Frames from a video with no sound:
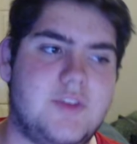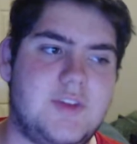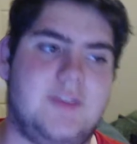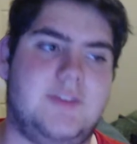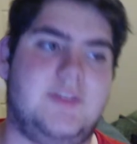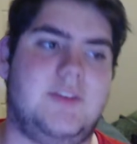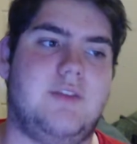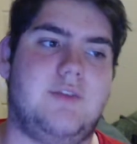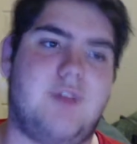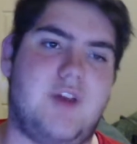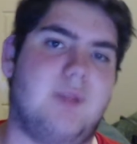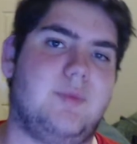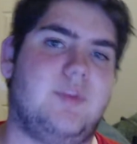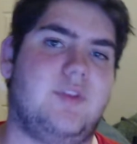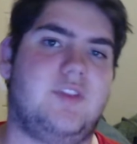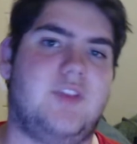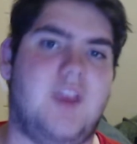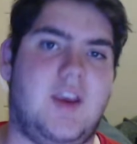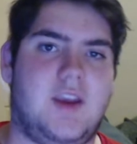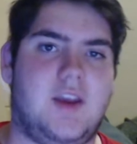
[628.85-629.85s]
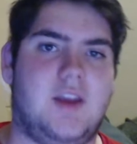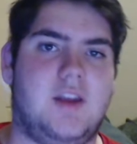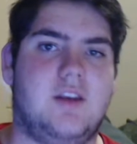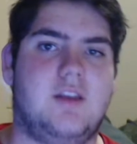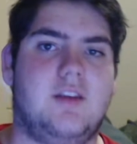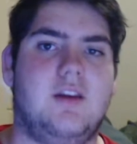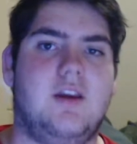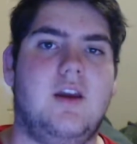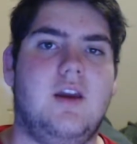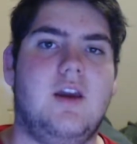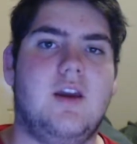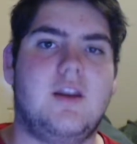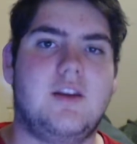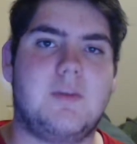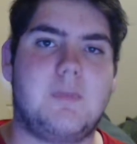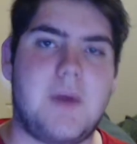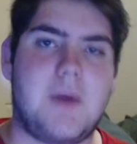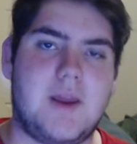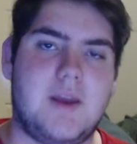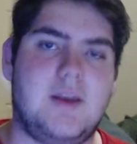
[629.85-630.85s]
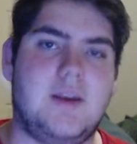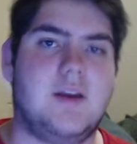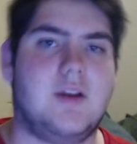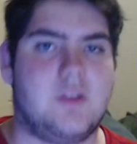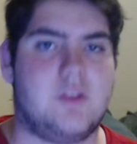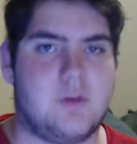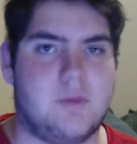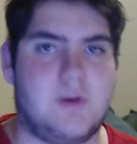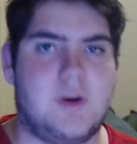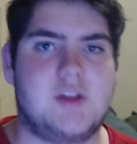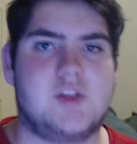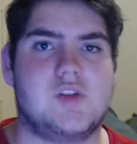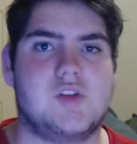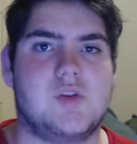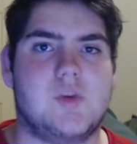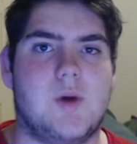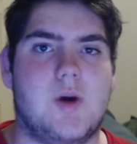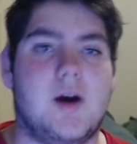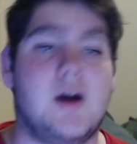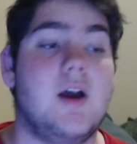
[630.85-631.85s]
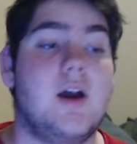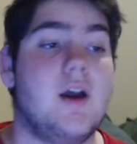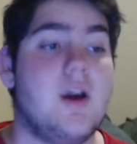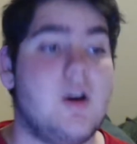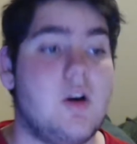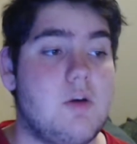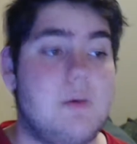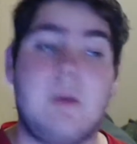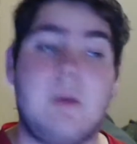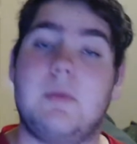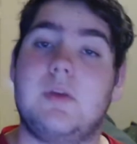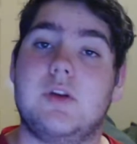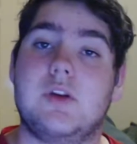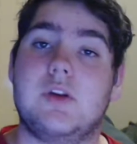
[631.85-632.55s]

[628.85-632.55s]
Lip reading: to 60 frames a second, depending on the region you are.